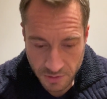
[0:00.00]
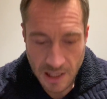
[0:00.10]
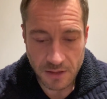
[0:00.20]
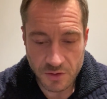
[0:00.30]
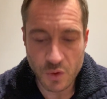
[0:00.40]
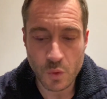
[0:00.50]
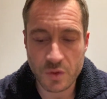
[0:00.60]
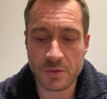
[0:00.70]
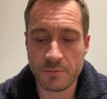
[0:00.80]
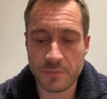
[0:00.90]
That looks
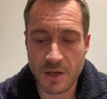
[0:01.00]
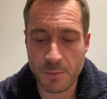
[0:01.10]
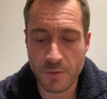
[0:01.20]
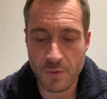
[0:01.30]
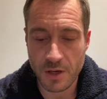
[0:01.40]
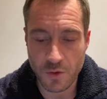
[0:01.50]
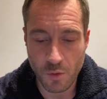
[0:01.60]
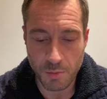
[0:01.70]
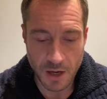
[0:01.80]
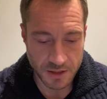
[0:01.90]
awesome. That'd be a really cool
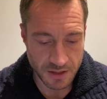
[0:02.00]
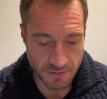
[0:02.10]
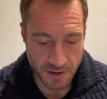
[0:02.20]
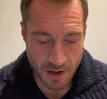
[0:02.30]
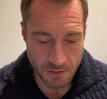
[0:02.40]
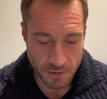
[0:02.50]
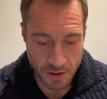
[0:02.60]
place to have a game.